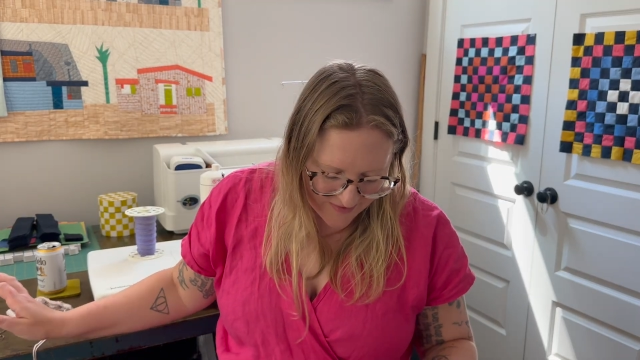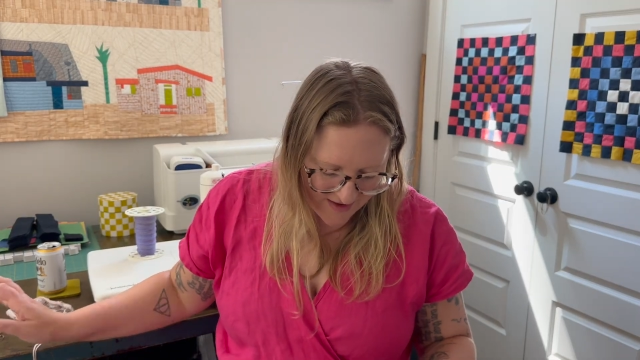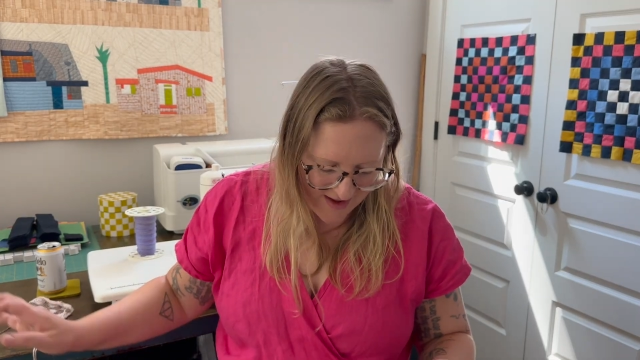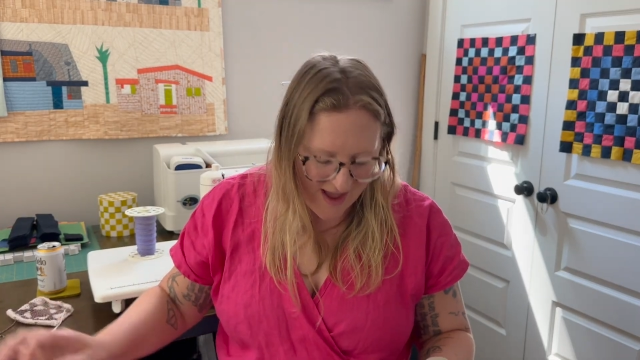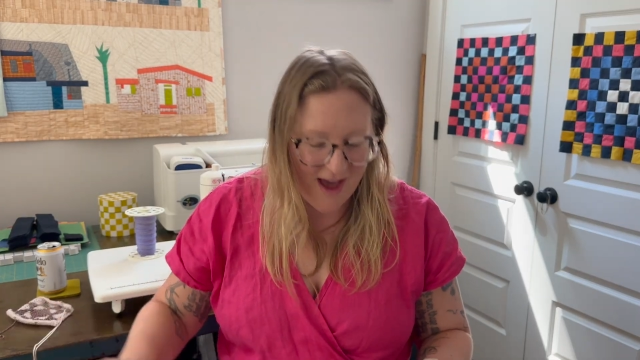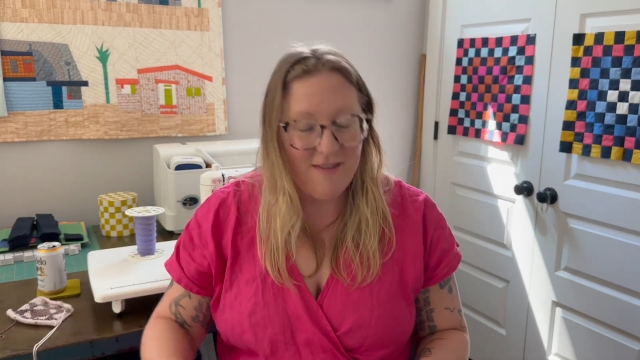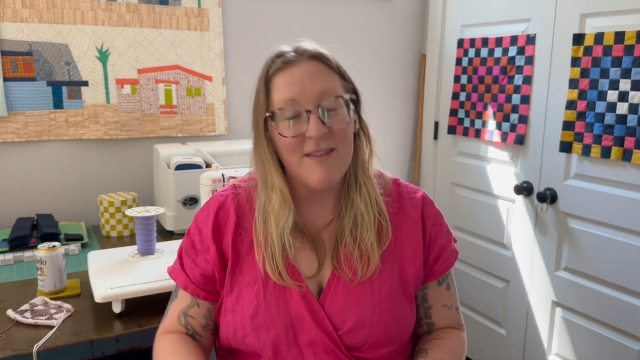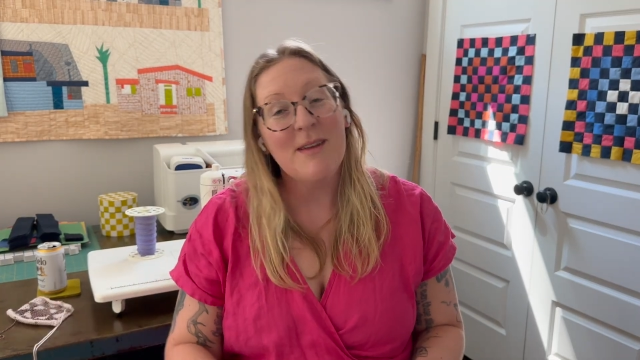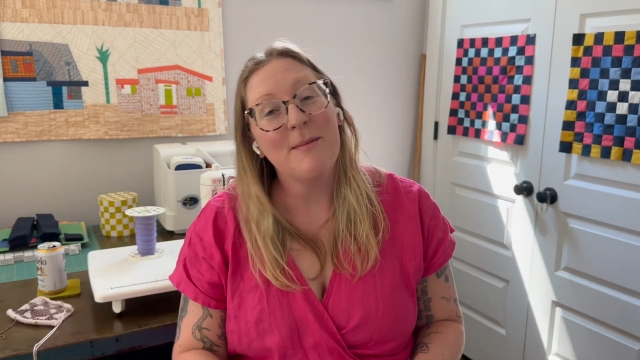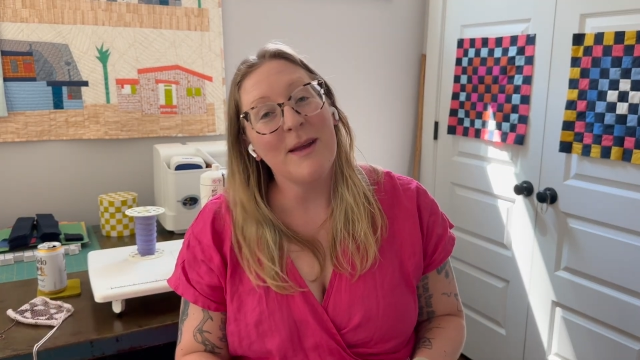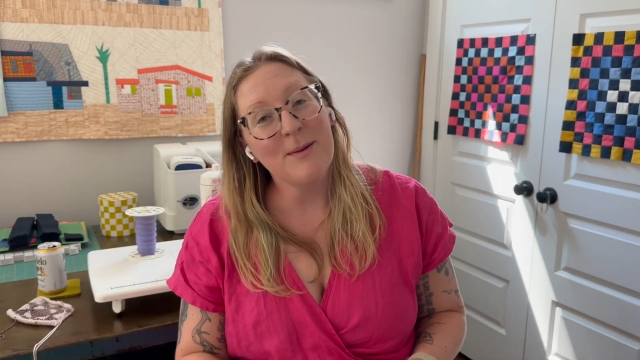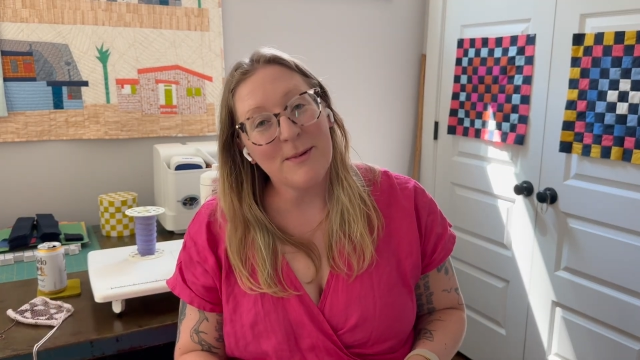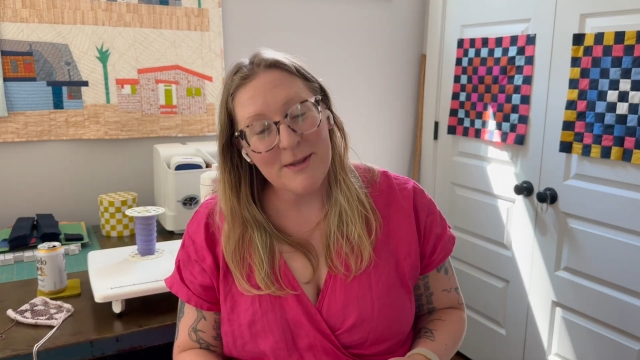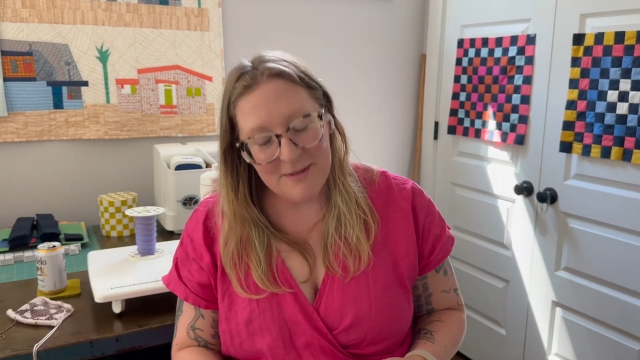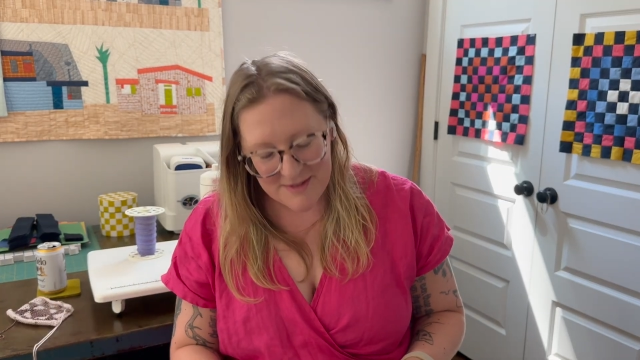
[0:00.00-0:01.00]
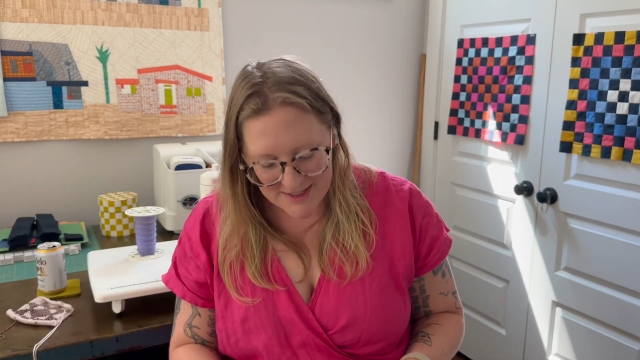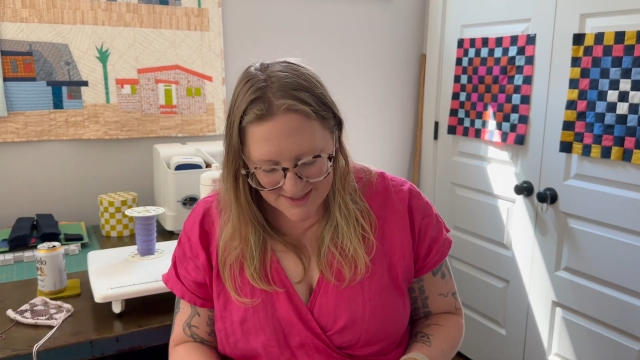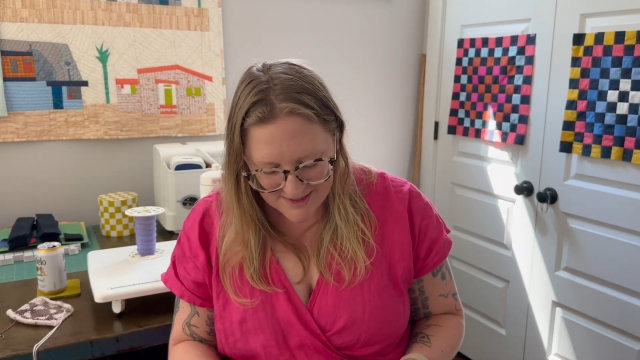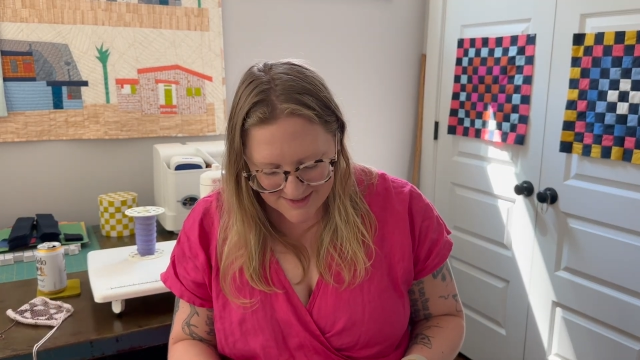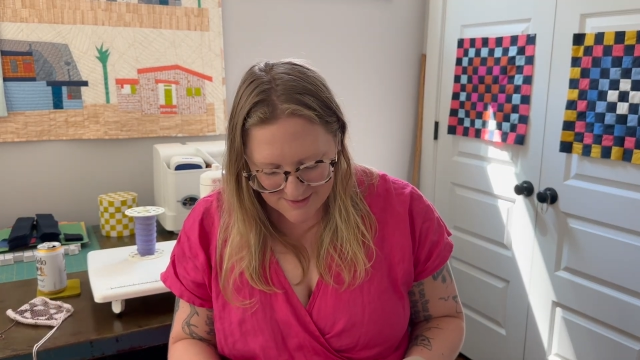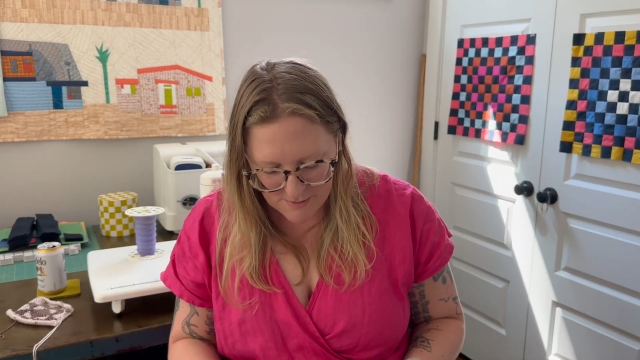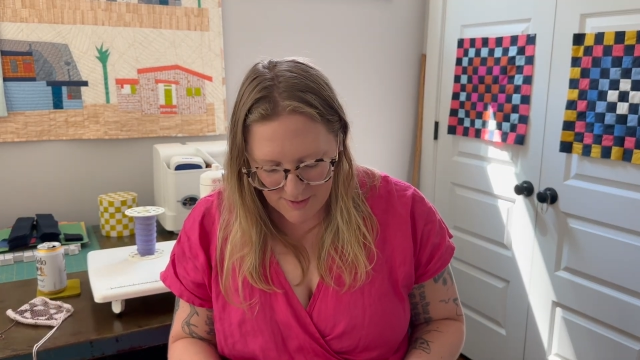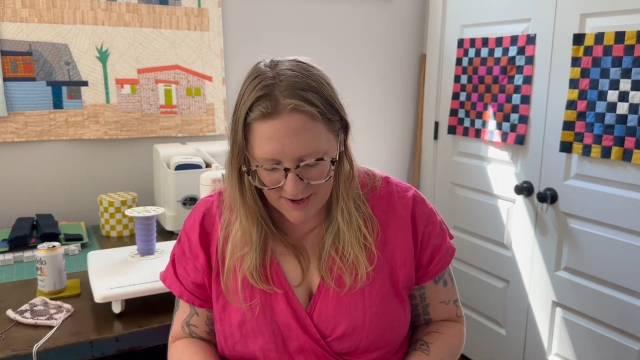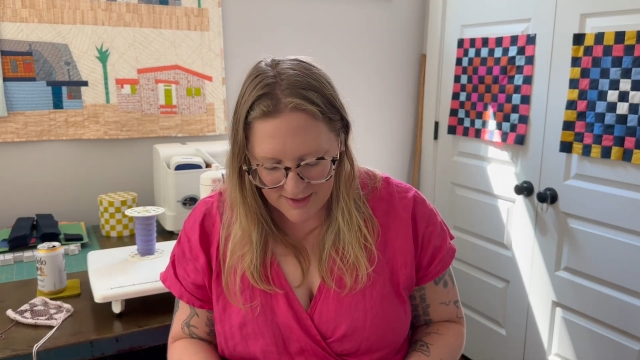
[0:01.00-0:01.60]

having made one of these, my